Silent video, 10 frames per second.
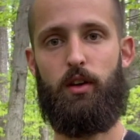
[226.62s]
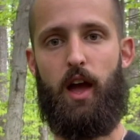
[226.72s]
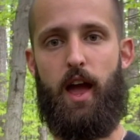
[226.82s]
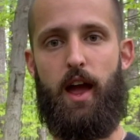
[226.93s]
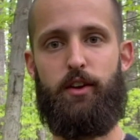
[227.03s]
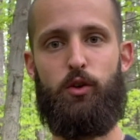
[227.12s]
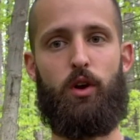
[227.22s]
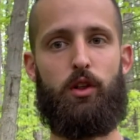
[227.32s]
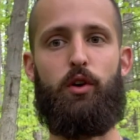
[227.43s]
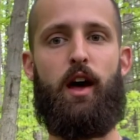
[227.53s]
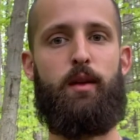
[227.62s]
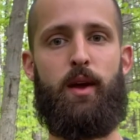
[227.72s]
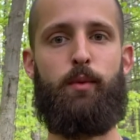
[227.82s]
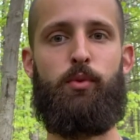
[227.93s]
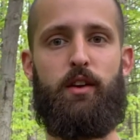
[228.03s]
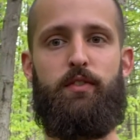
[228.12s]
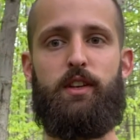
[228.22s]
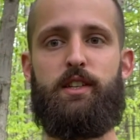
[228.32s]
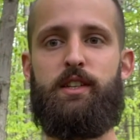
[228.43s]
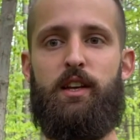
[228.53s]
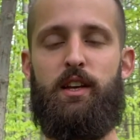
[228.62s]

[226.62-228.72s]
and you want to go down and make breakfast,